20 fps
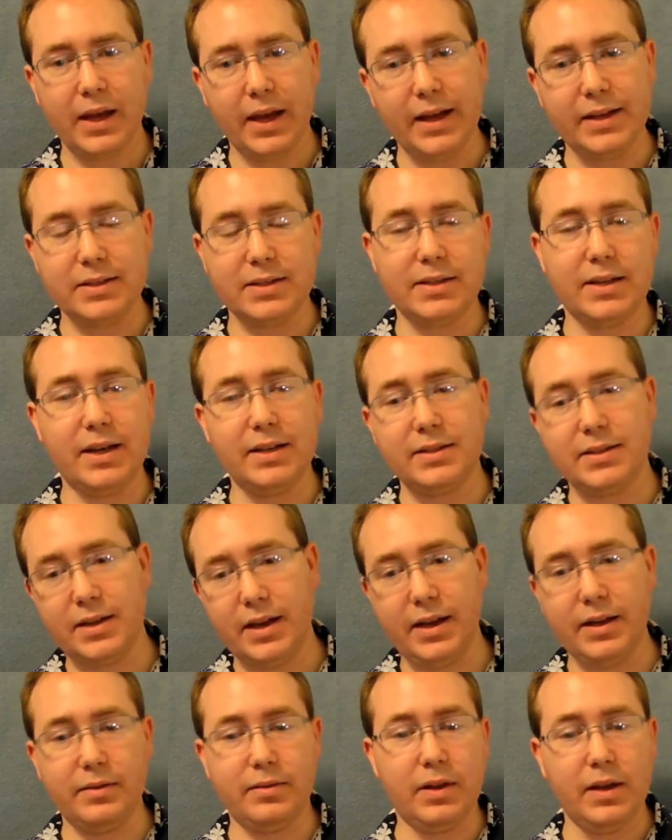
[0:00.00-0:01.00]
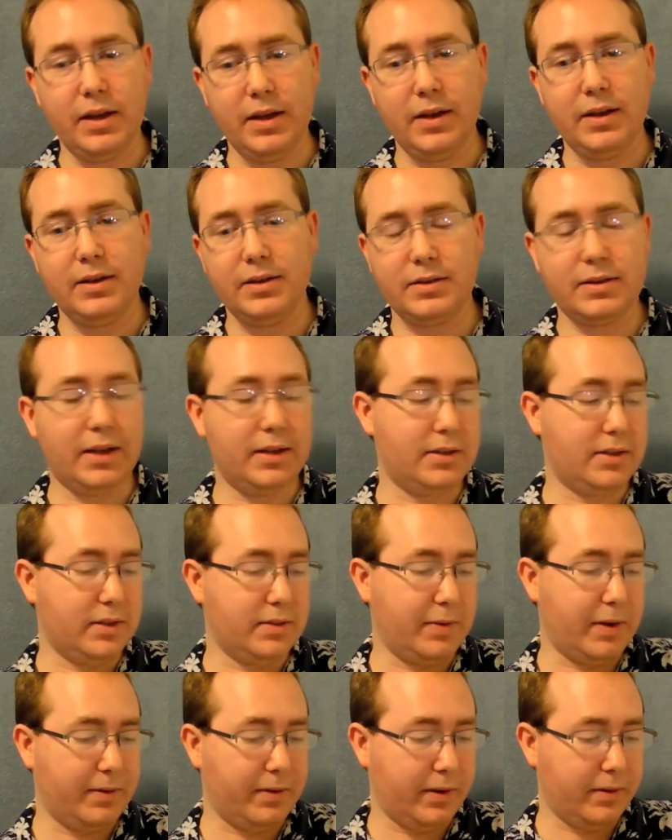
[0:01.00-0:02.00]
and Sense
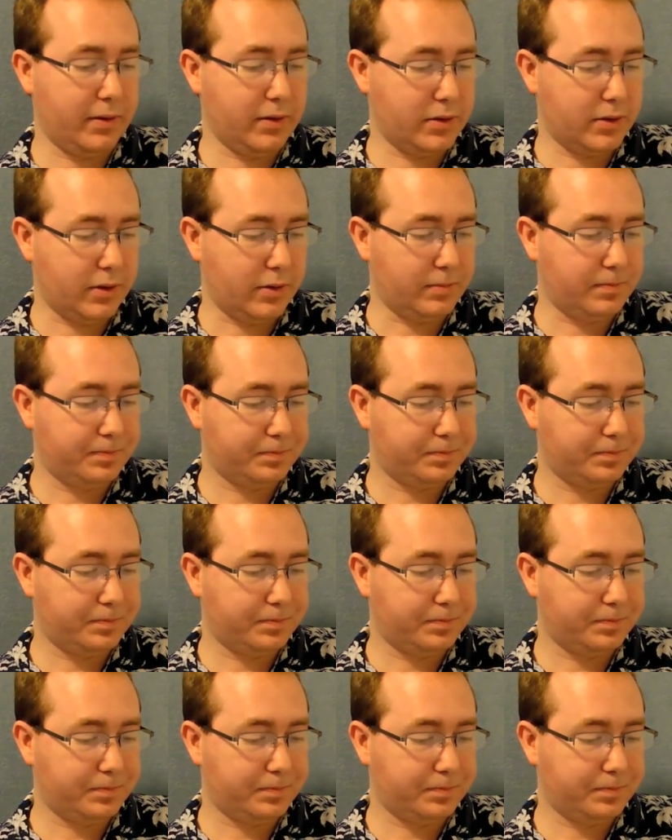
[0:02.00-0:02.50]
is my favorite. So,